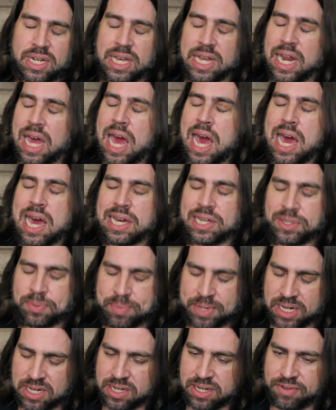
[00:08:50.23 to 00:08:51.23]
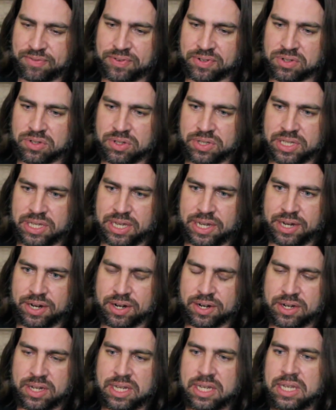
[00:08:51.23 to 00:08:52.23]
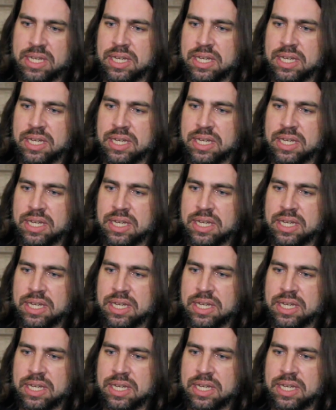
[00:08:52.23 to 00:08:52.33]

It has been a difficult year.